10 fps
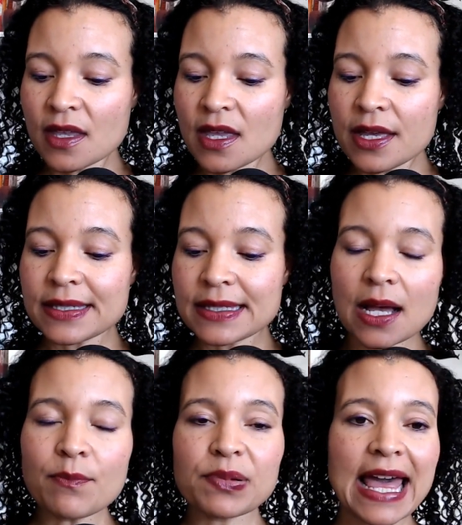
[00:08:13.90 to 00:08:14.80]

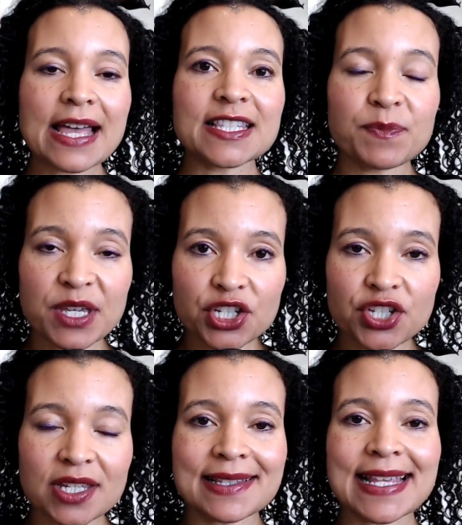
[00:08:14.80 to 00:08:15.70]
Some plant
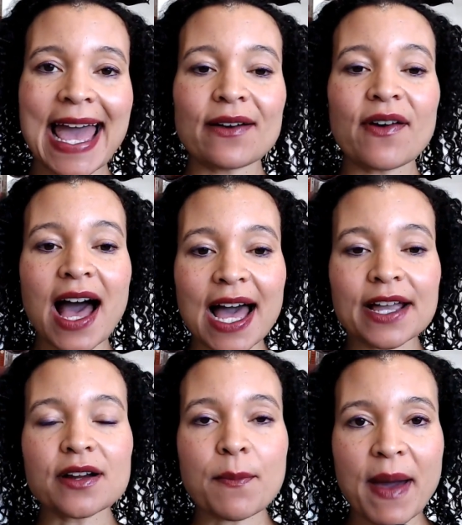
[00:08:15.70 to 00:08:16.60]
species have higher
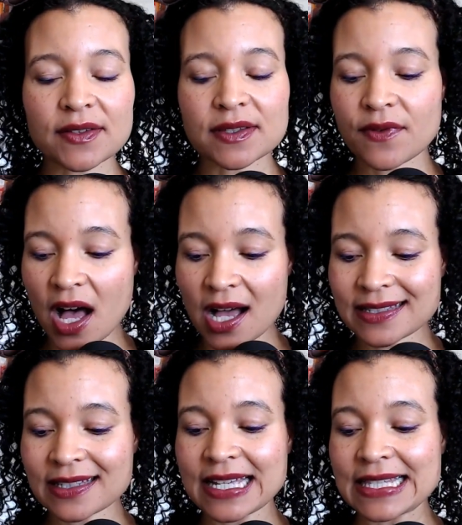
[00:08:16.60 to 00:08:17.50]
amounts of
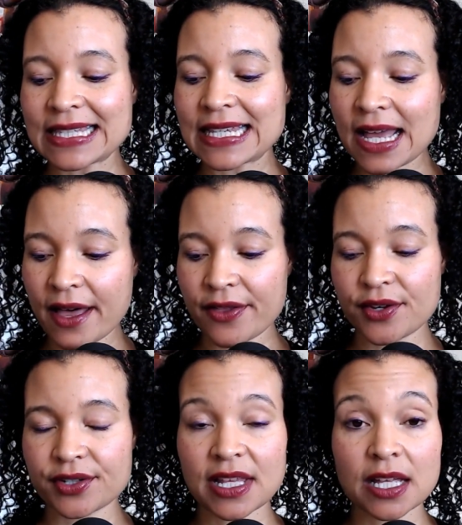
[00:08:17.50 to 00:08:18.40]
oxalates than
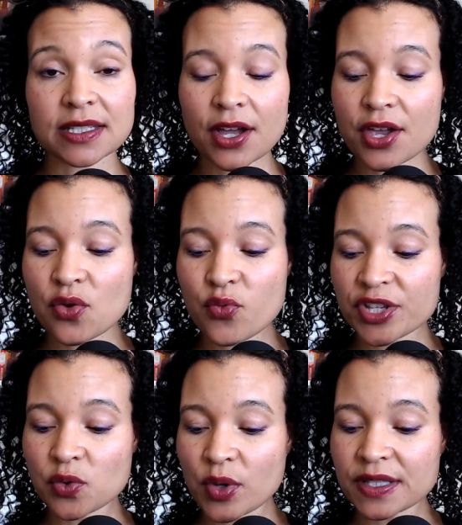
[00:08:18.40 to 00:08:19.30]
others, and I'll tell you
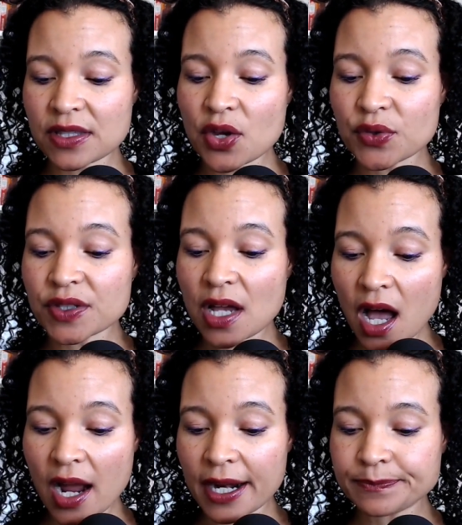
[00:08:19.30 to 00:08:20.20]
which ones those
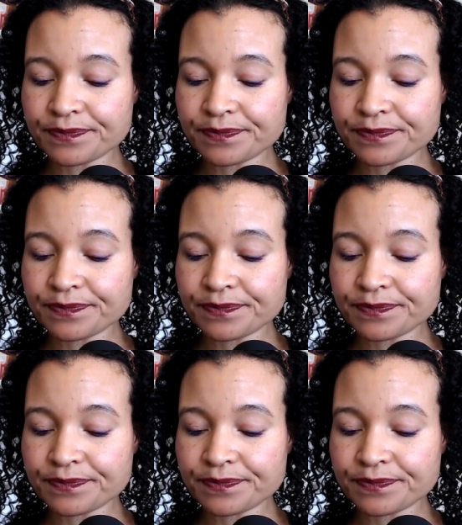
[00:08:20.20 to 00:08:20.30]
are.